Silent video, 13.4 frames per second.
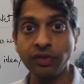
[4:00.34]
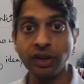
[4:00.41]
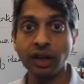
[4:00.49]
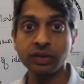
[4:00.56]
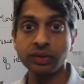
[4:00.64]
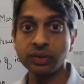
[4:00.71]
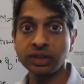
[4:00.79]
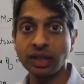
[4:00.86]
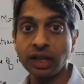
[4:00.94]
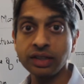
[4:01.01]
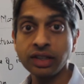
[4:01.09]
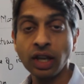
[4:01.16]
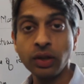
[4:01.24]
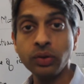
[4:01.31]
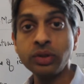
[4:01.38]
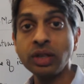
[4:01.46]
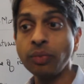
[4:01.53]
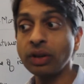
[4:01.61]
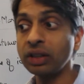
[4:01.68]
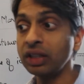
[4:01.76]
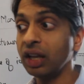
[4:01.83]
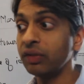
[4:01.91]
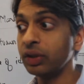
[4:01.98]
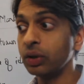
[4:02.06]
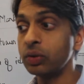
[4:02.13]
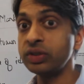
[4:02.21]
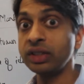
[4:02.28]
fit exercise, you typically have
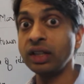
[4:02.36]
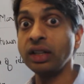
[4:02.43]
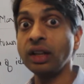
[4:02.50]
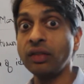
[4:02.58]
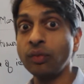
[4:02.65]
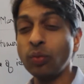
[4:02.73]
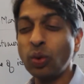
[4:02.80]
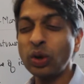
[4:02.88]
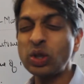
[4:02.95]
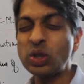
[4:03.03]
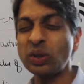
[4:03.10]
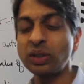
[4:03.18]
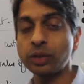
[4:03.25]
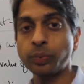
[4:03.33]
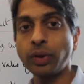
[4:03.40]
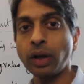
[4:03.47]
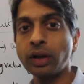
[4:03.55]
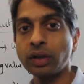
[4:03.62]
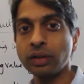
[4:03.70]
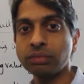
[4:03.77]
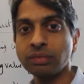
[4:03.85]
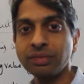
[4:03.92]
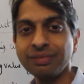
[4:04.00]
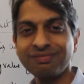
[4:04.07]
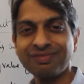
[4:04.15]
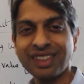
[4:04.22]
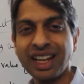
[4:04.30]
an understanding of what should this product
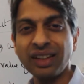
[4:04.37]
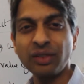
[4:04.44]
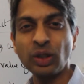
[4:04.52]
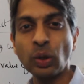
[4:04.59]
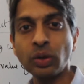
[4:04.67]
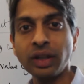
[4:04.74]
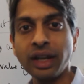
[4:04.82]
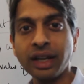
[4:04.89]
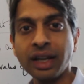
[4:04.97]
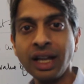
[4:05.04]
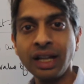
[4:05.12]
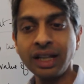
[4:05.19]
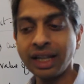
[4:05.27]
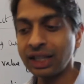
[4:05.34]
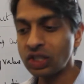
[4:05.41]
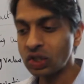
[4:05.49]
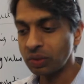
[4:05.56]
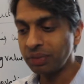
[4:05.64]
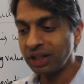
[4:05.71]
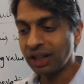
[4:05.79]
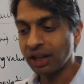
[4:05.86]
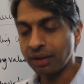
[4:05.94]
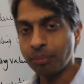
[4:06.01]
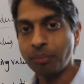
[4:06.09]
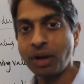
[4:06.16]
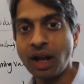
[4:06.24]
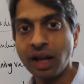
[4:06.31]
kind of look like. Like it should be like a
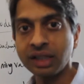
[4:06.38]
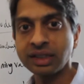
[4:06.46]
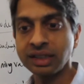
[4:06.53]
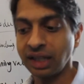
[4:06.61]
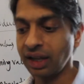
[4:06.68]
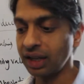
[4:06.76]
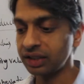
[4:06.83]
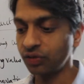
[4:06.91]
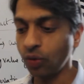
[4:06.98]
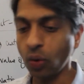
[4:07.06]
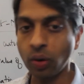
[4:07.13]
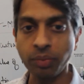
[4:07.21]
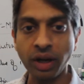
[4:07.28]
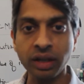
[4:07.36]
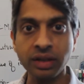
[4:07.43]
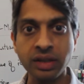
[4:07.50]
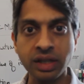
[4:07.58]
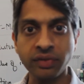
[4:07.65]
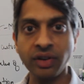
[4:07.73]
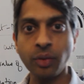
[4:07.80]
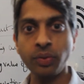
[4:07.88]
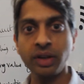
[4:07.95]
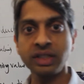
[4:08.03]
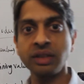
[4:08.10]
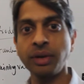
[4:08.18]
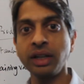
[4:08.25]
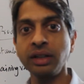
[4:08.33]
box, it has 4 buttons, if I press
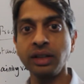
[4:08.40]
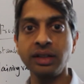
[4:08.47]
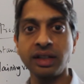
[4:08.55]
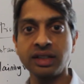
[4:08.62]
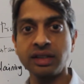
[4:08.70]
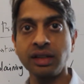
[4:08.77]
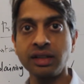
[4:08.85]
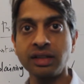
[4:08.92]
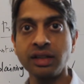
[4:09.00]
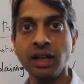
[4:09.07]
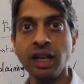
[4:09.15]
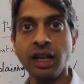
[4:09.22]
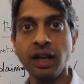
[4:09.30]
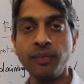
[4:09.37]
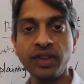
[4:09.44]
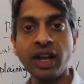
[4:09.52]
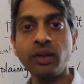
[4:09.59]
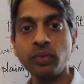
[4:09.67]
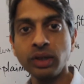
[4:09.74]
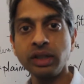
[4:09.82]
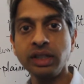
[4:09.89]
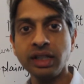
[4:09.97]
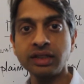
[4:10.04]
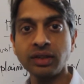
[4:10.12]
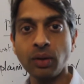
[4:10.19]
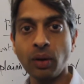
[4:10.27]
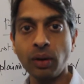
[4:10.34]
the button it does this. And that really
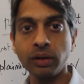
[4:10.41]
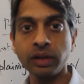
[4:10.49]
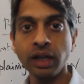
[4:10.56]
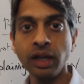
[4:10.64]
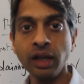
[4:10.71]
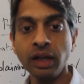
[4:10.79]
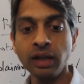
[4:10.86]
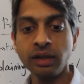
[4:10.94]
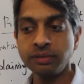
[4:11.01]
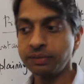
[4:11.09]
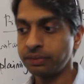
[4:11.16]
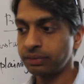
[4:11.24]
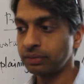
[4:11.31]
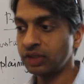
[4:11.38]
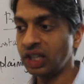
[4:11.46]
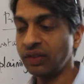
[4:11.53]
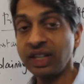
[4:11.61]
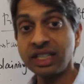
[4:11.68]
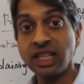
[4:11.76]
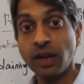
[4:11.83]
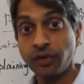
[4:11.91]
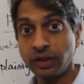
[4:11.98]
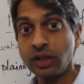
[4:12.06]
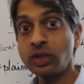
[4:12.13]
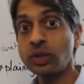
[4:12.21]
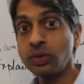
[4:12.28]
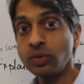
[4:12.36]
is called giving
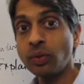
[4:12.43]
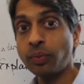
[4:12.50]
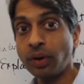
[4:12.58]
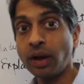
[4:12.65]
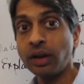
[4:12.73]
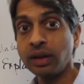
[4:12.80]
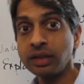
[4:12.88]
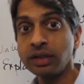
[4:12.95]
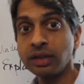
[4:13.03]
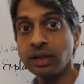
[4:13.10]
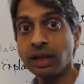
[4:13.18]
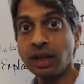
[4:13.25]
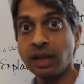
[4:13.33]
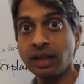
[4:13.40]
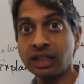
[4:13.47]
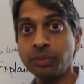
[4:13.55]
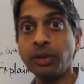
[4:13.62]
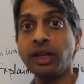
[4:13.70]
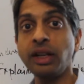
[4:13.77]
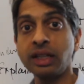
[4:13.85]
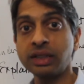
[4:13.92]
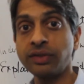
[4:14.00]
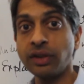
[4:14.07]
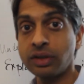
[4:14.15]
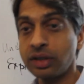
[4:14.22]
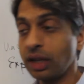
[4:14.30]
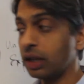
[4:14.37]
definition to a product and explaining its
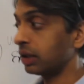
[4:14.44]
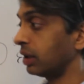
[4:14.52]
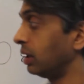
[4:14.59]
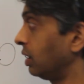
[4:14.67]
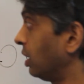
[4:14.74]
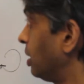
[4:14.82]
functionality.